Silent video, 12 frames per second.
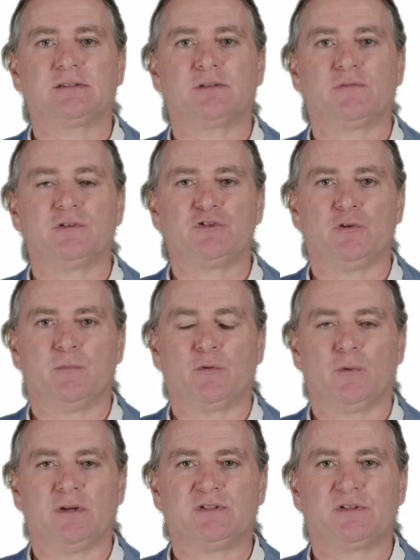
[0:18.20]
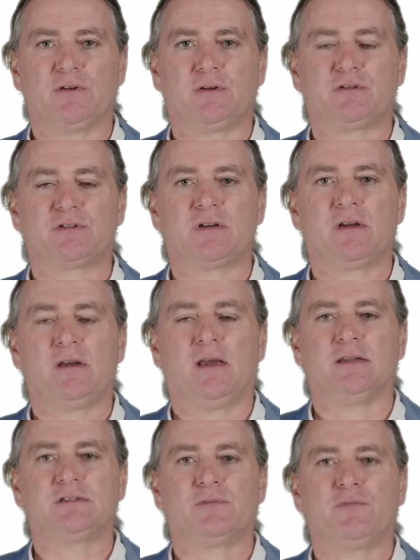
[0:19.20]
of consumer research
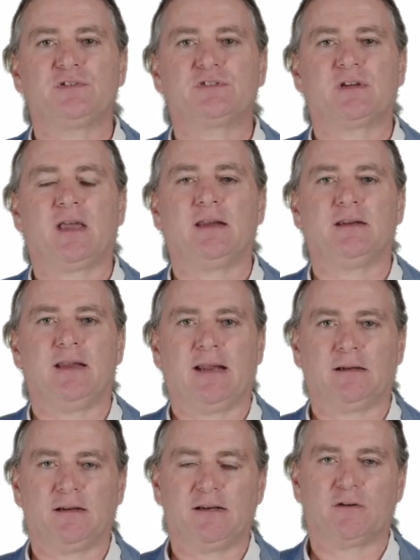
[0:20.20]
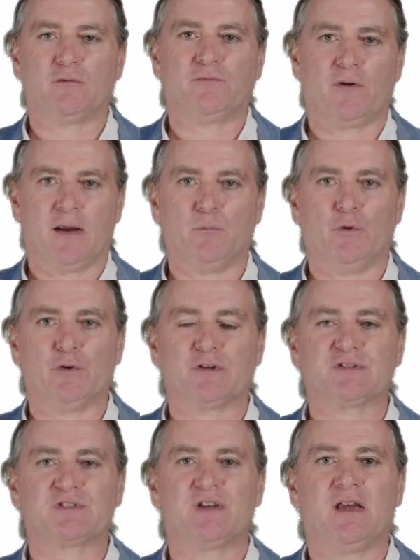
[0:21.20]
and sophisticated analytical
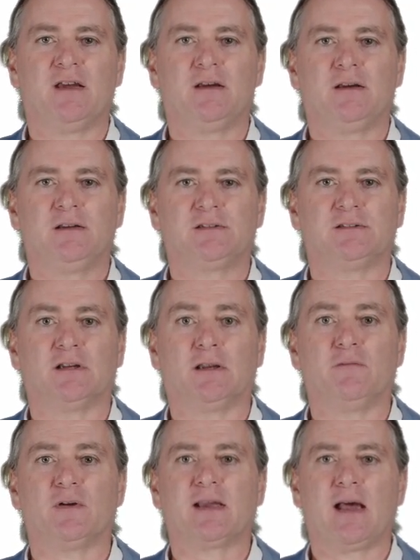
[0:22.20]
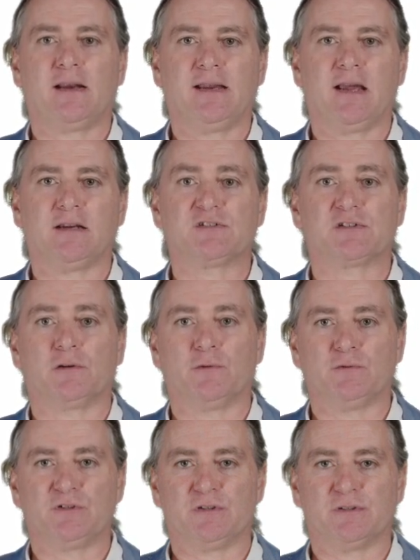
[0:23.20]
frameworks to deliver cutting-edge
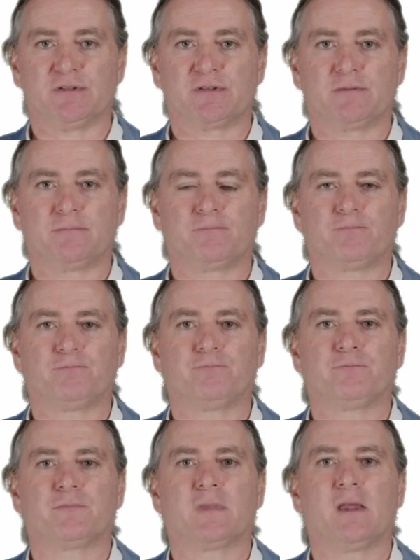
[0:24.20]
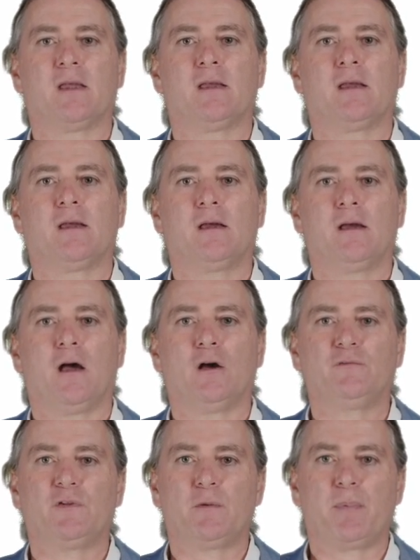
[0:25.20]
solutions.
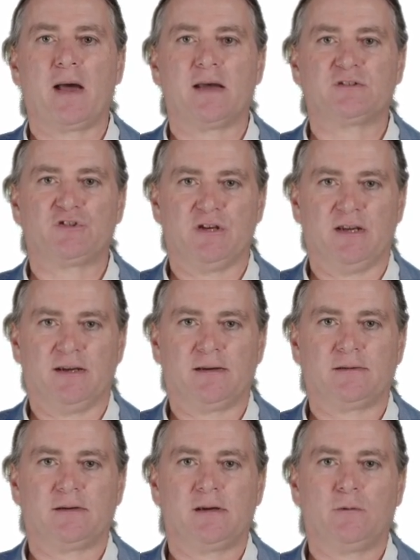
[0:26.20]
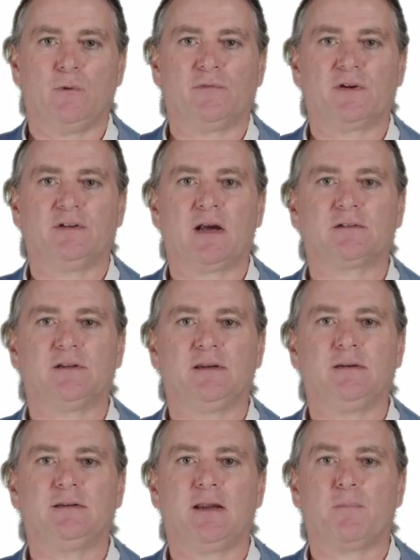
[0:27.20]
Over the past year, we've conducted
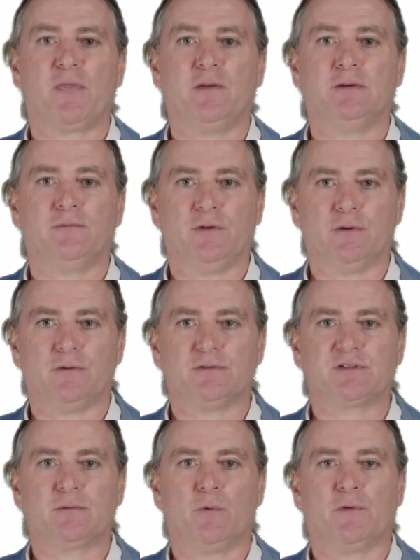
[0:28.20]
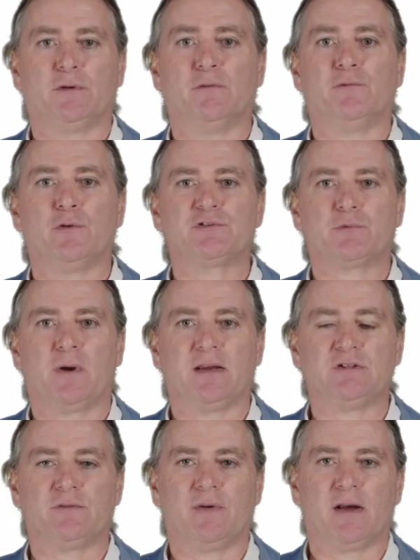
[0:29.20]
in-depth interviews with a diverse
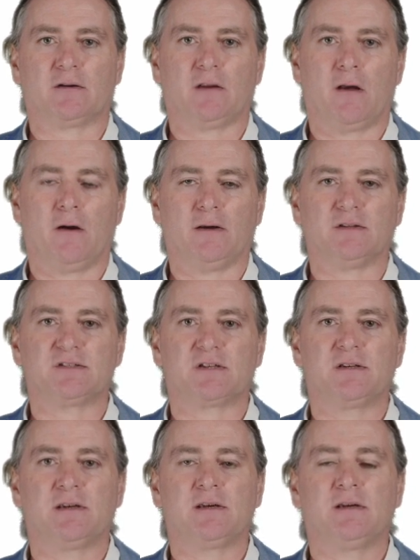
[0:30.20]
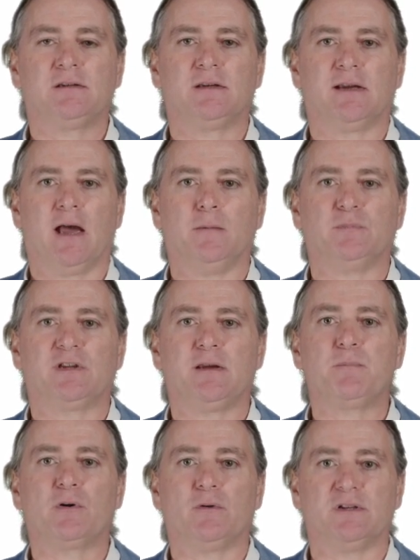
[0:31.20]
range of our clients to gain
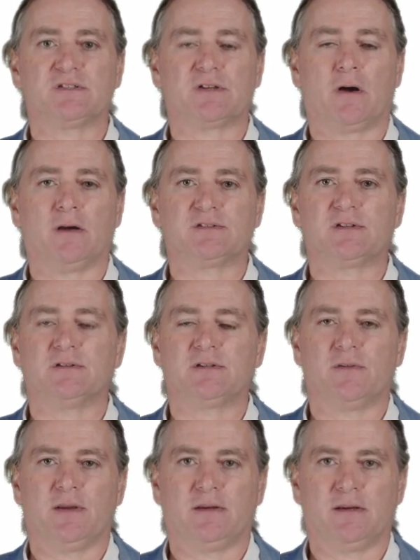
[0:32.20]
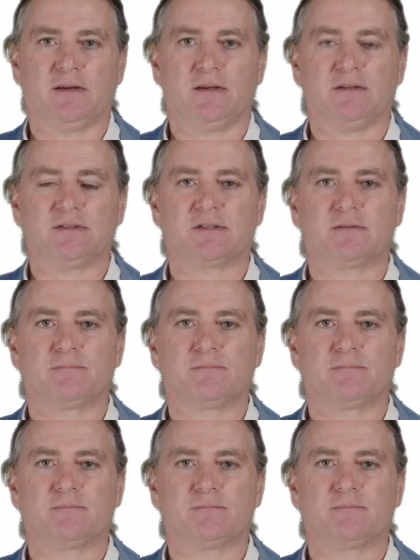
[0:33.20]
deeper insights into their needs.